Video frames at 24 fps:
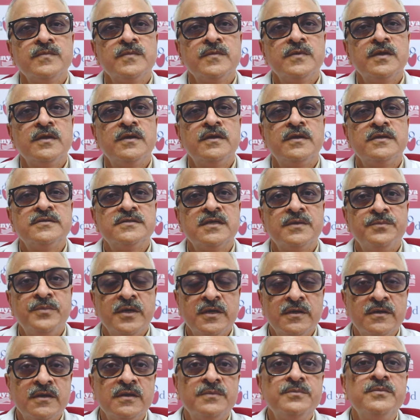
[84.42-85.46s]
It is a
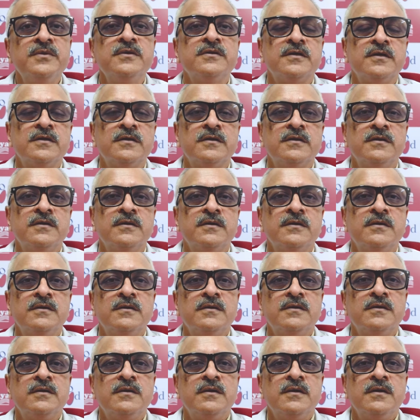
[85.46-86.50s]
big number.
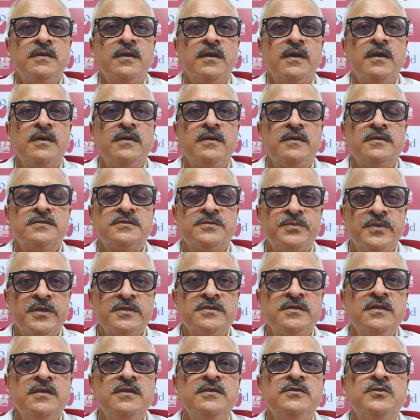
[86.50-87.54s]
And
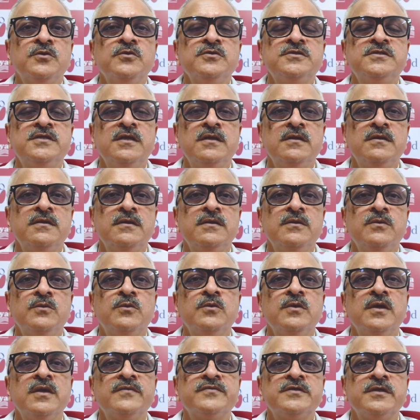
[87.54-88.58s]
especially those children who
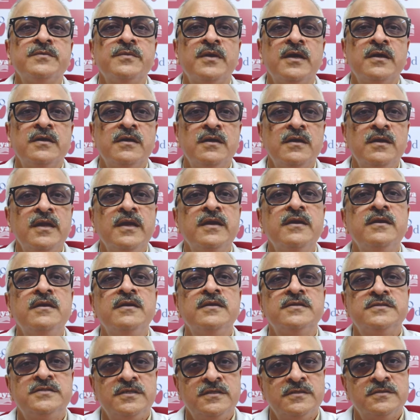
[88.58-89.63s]
have some underlying
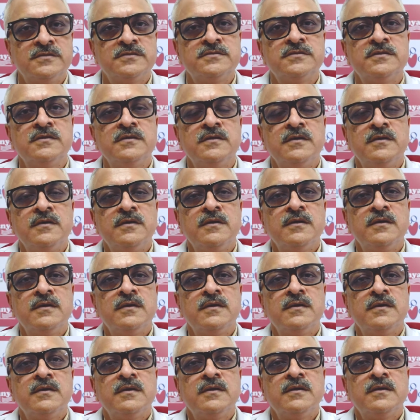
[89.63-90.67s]
disease
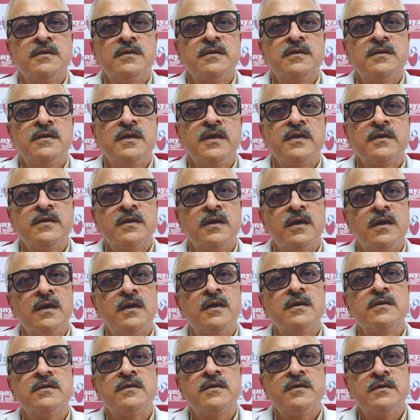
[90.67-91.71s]
like
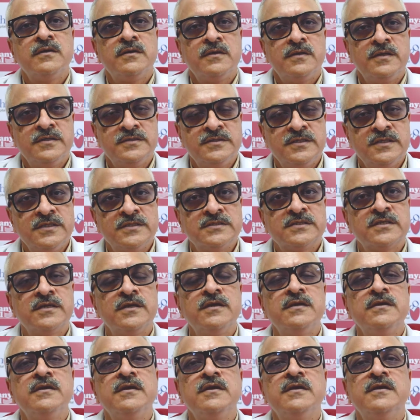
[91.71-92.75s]
heart disease,
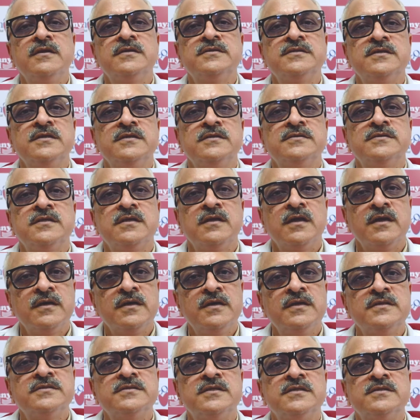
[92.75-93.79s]
kidney disease, lung
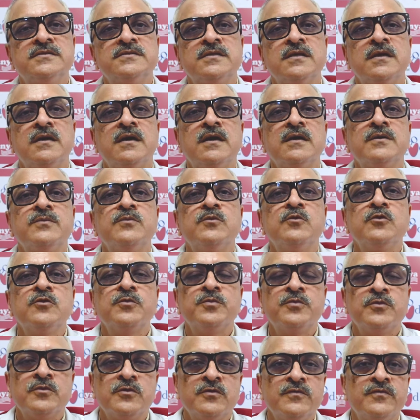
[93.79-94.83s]
disease are more
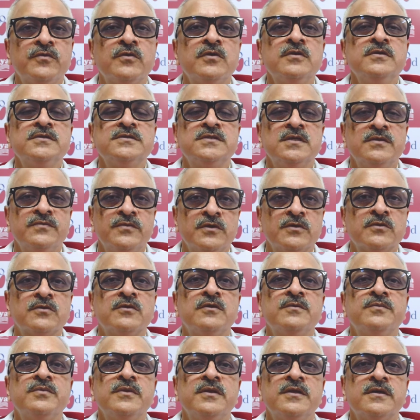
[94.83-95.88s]
prone for severe
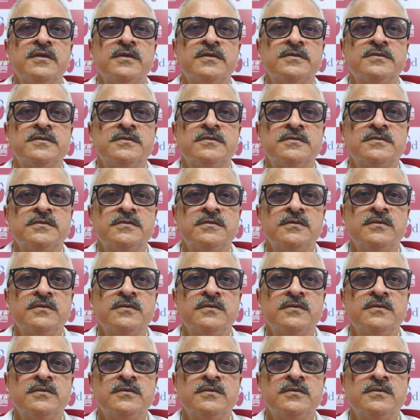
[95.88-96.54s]
complications.